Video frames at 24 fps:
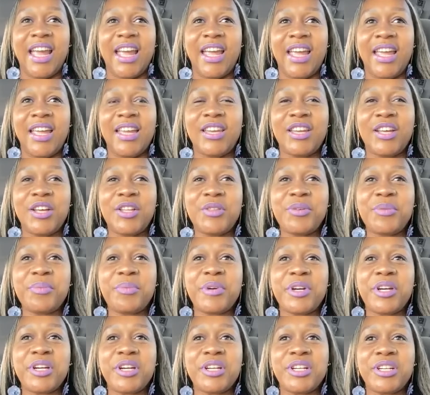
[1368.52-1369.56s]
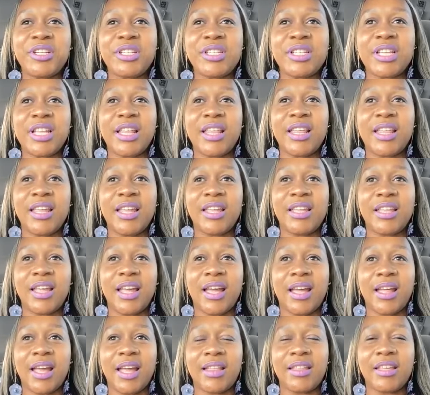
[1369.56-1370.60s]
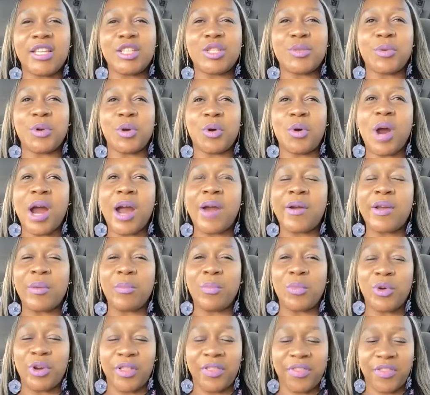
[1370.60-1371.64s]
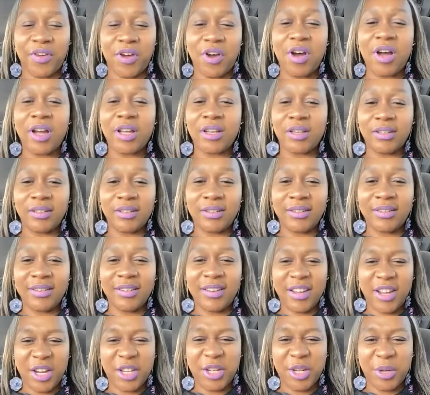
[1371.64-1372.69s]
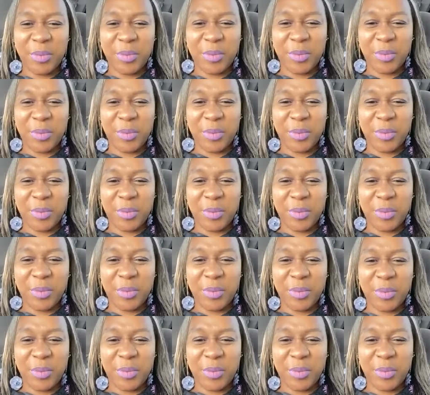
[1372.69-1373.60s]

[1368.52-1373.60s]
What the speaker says: In other words, it's requiring more thought on your part.